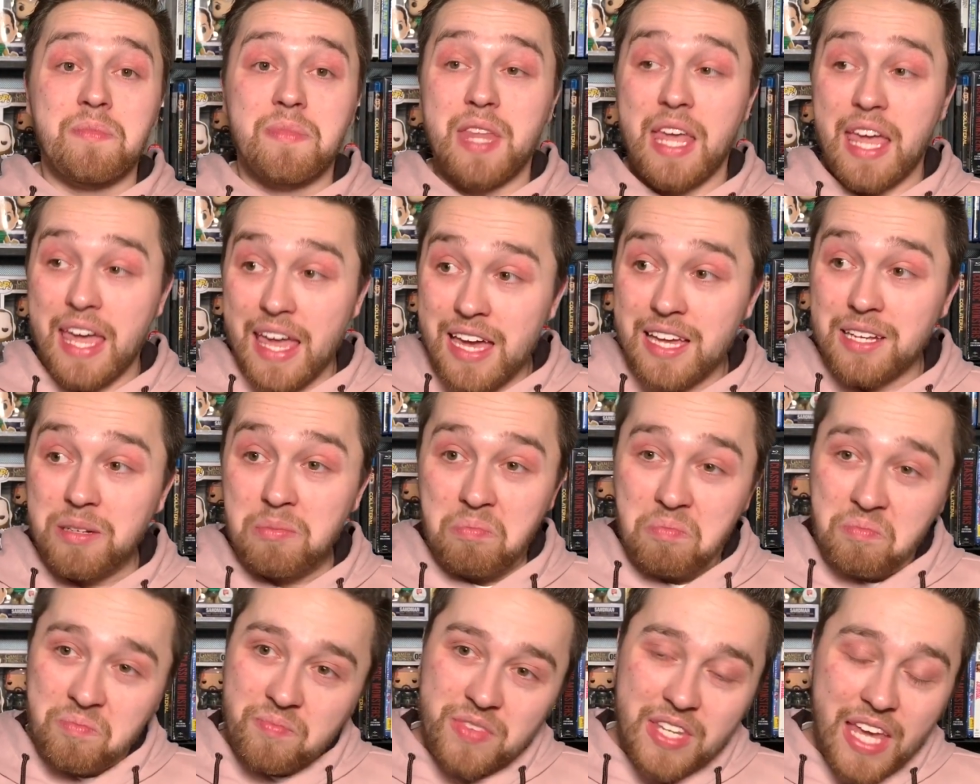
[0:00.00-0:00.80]

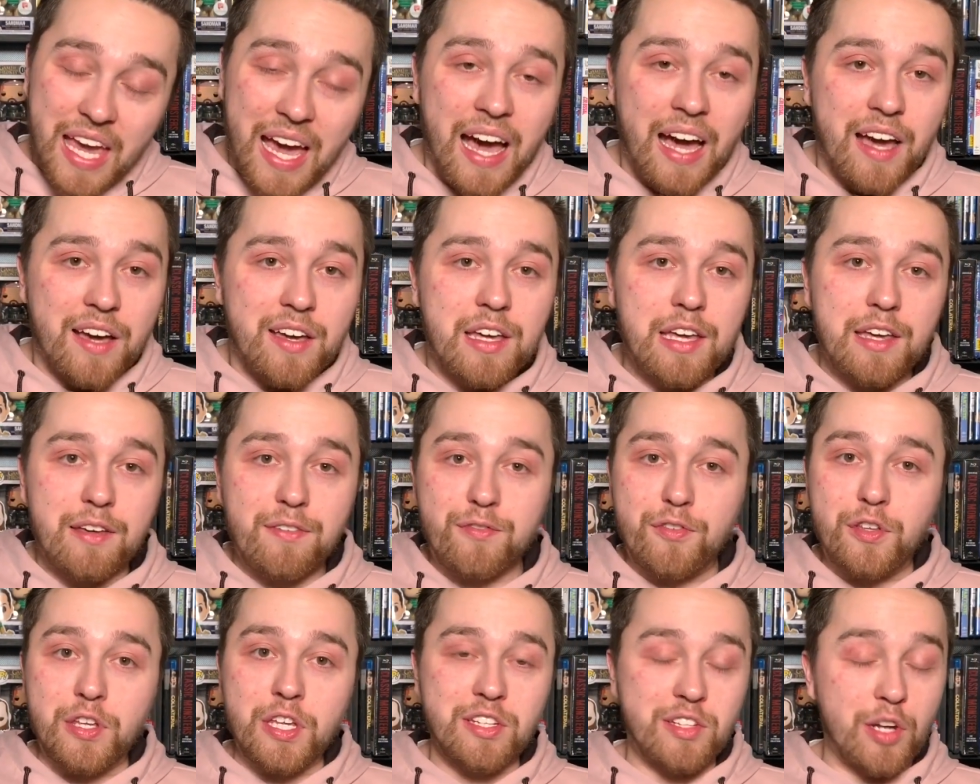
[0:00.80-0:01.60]
And yeah,
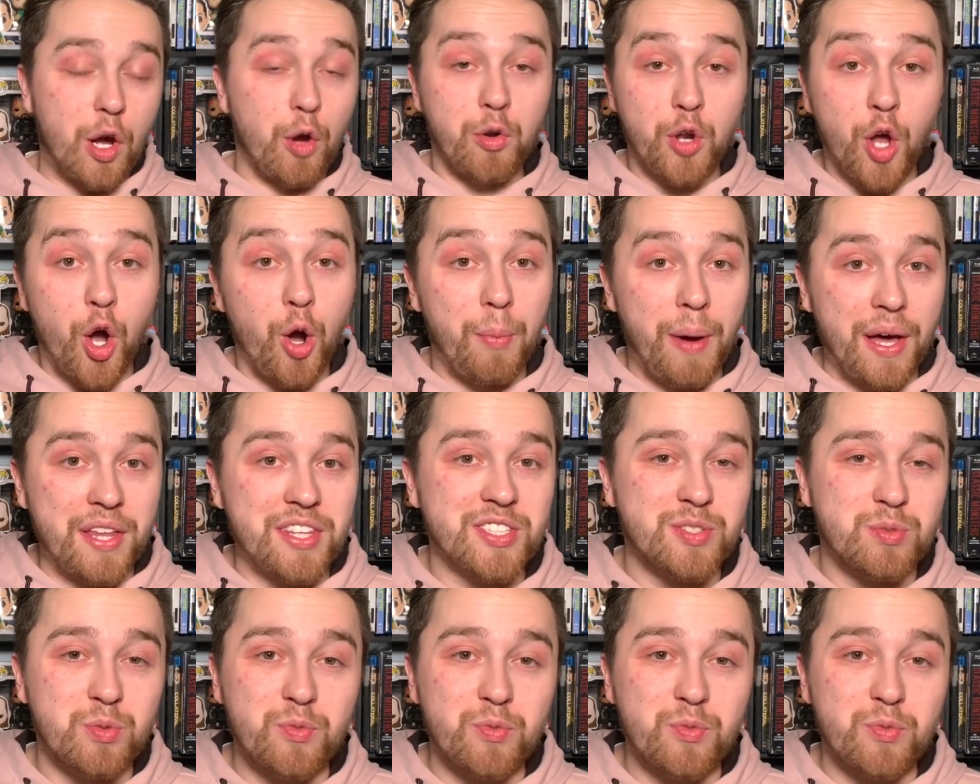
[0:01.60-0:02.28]
if you don't know about this